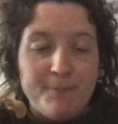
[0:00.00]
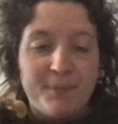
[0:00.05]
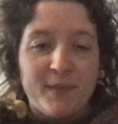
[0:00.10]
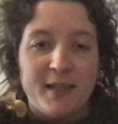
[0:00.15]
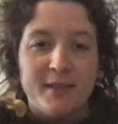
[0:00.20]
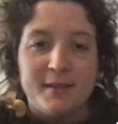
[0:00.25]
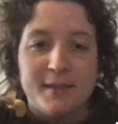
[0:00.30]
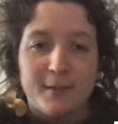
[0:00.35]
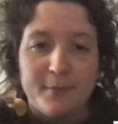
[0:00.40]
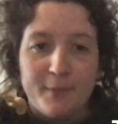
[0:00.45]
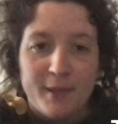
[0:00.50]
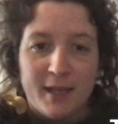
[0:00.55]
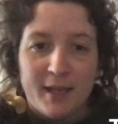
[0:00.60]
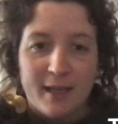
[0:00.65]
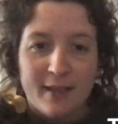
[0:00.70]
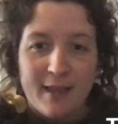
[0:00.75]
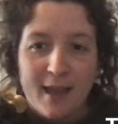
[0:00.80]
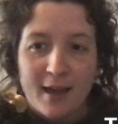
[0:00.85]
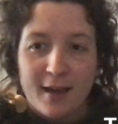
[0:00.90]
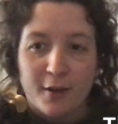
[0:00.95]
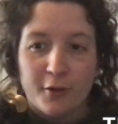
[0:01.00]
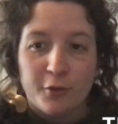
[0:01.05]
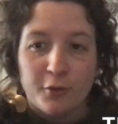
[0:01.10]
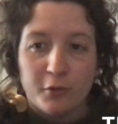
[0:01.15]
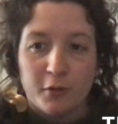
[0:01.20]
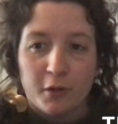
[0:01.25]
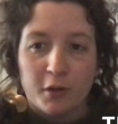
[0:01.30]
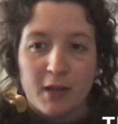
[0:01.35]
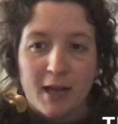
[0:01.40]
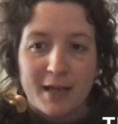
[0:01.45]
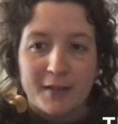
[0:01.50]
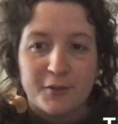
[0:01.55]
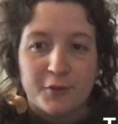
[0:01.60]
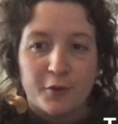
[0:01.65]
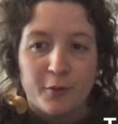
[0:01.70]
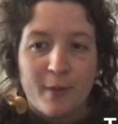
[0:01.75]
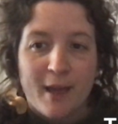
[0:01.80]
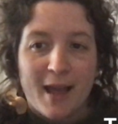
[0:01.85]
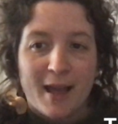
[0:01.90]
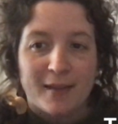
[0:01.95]
and submitting that on Google
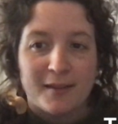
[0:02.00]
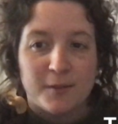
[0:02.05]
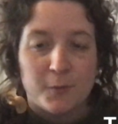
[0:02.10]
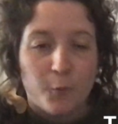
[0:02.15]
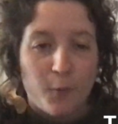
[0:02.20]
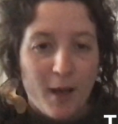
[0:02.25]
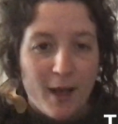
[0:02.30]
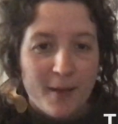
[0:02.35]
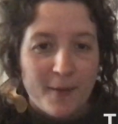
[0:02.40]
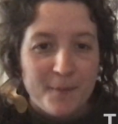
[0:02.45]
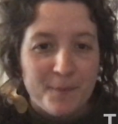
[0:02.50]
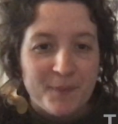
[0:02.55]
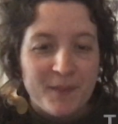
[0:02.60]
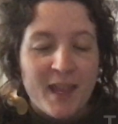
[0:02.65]
Classroom as well.